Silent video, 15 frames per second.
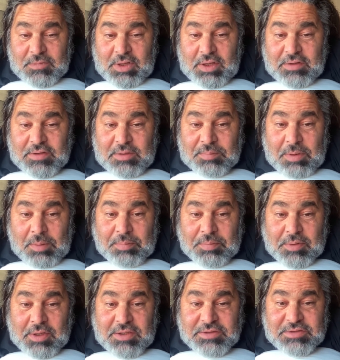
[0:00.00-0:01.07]
And
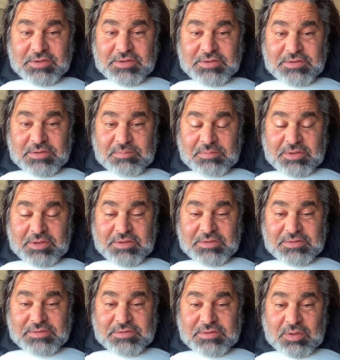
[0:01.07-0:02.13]
depopulationism
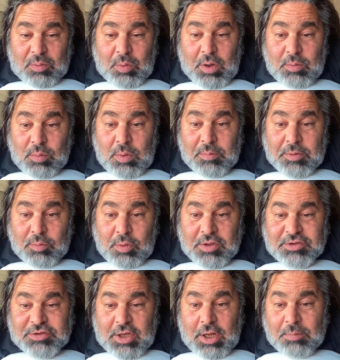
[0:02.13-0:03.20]
is the one woman,
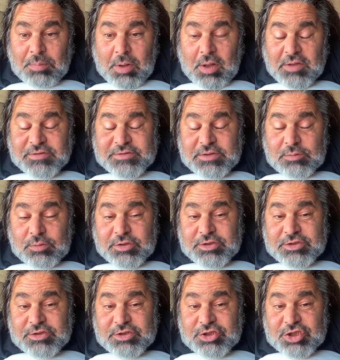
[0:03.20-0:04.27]
one child policy,
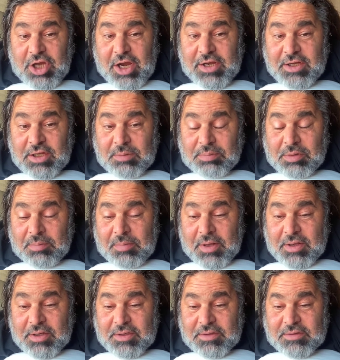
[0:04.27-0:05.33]
which China
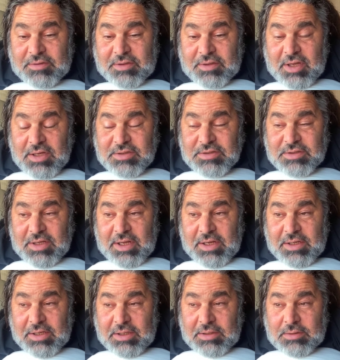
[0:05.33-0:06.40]
implemented in
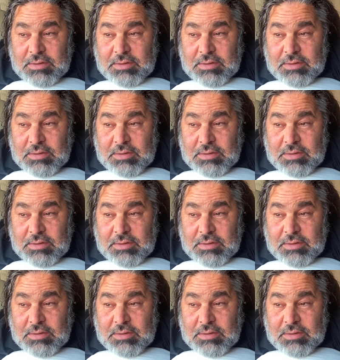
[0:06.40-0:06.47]
1980.